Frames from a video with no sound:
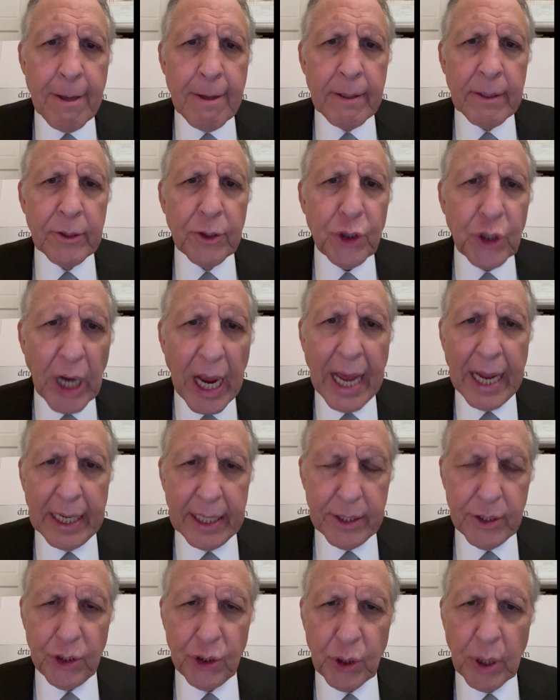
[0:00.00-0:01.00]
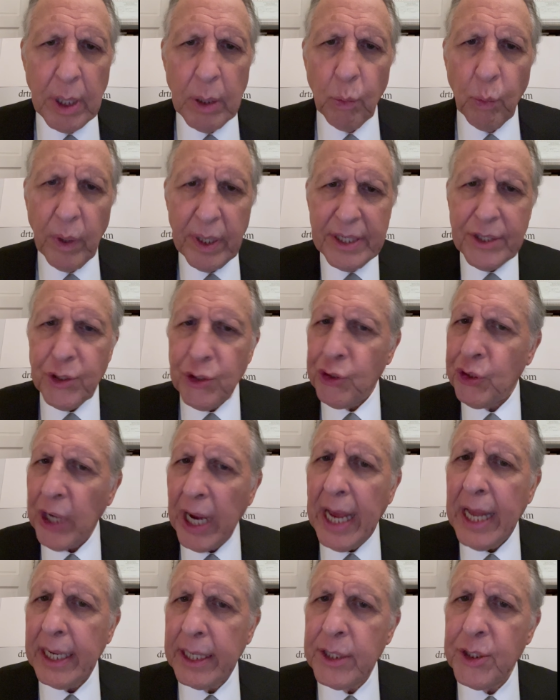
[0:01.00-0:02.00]
Challenge. What does
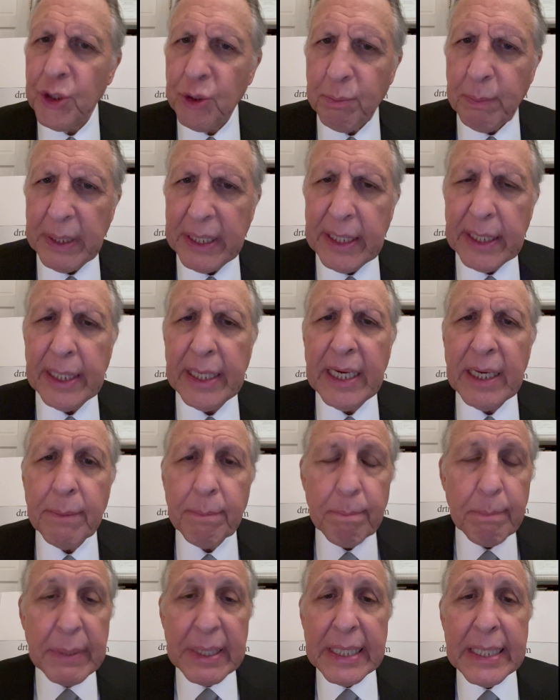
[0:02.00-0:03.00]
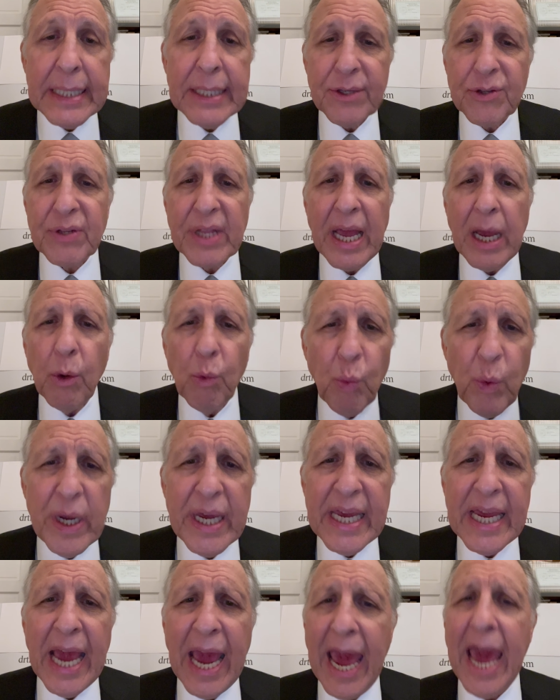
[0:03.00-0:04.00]
challenge mean? It means that
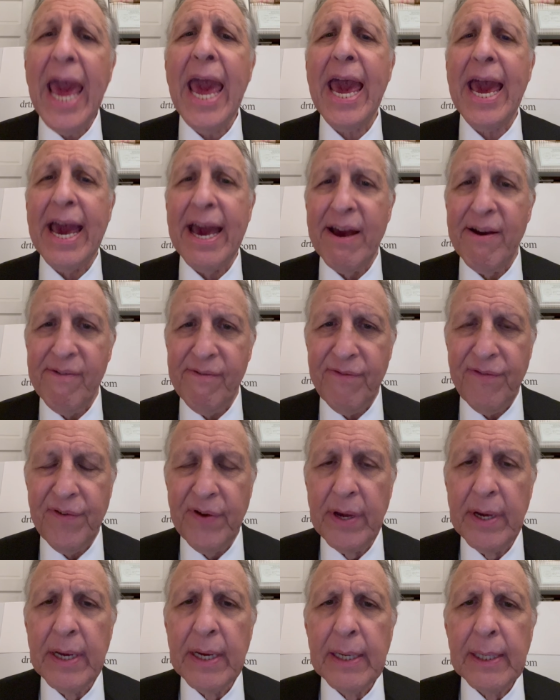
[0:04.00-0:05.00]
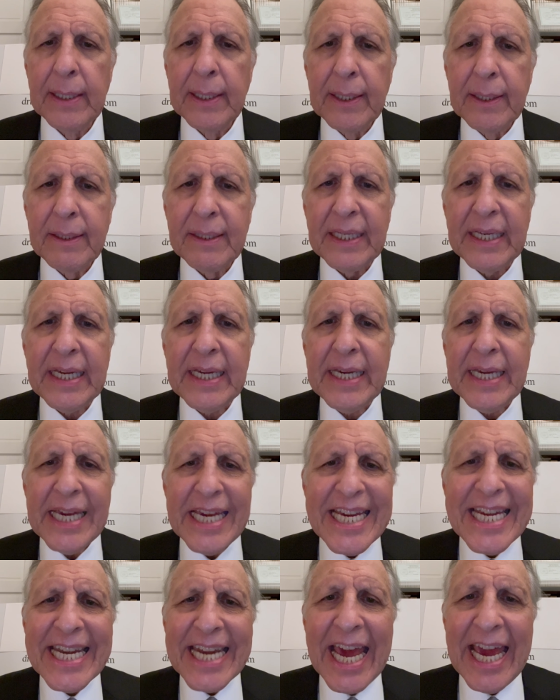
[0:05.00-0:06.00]
we have the
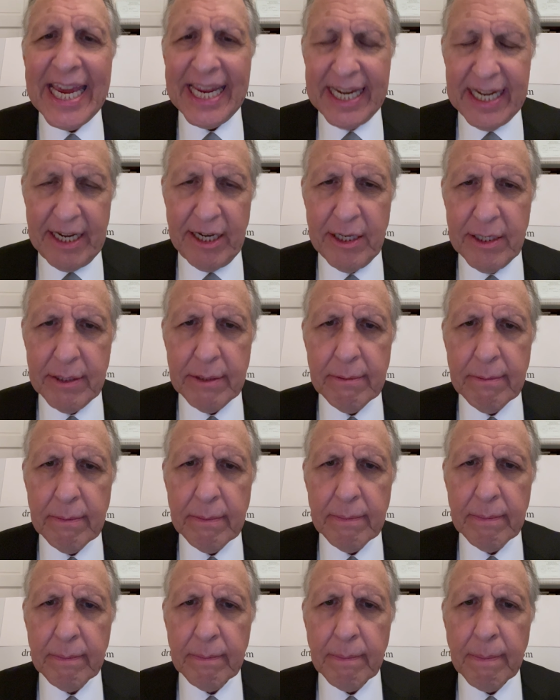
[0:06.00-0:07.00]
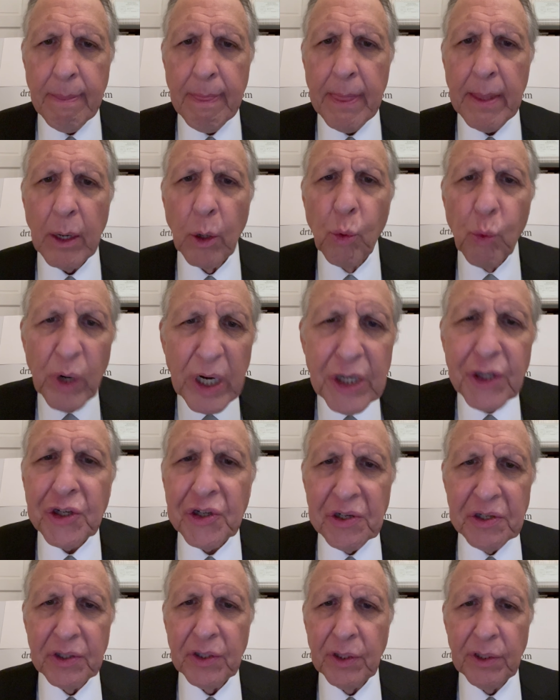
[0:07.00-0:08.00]
innate,
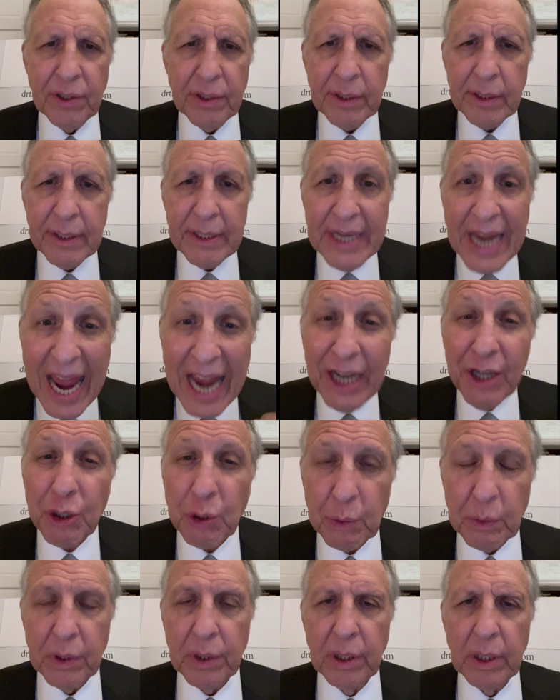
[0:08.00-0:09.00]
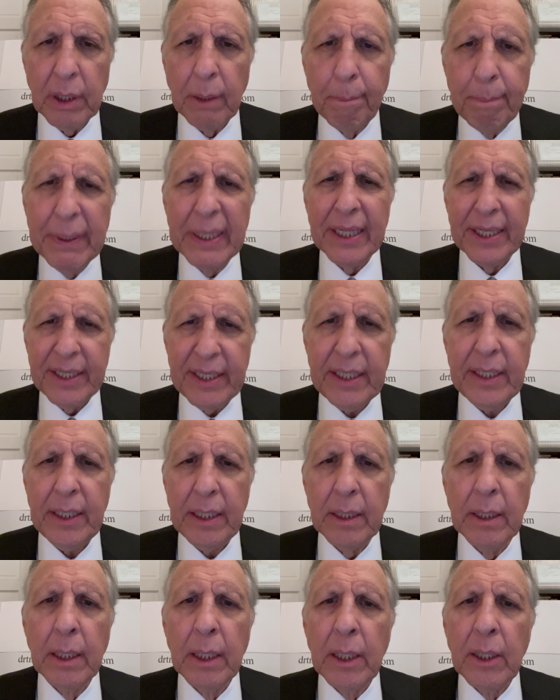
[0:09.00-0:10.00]
original, natural ability
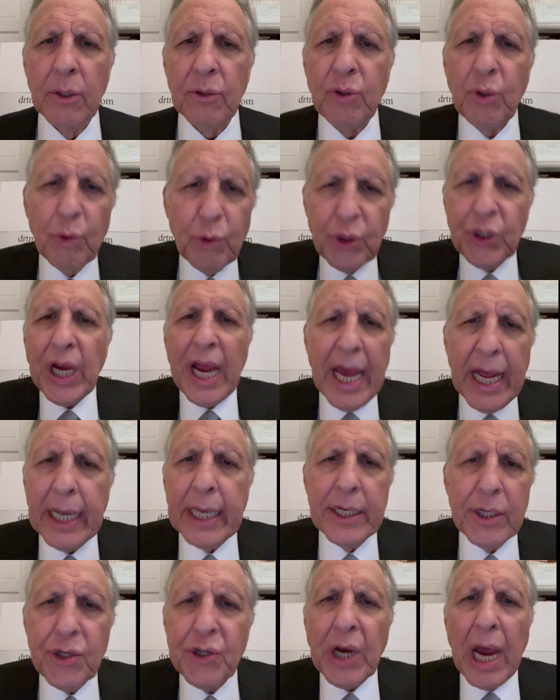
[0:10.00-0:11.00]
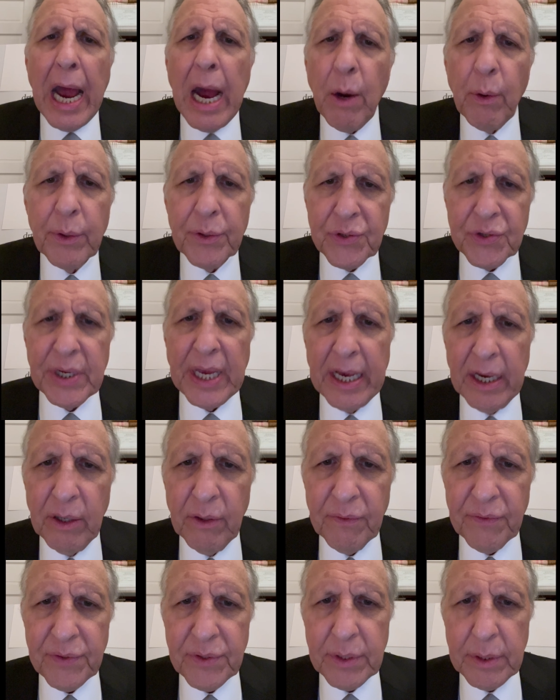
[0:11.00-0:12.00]
to challenge
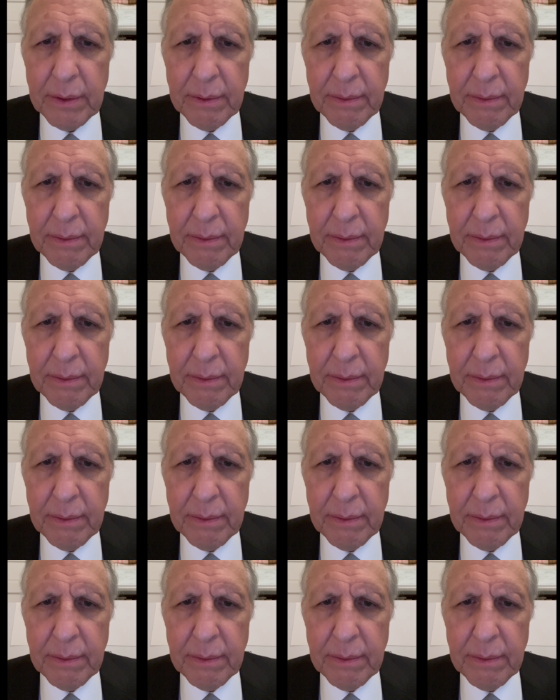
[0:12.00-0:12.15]
ourselves,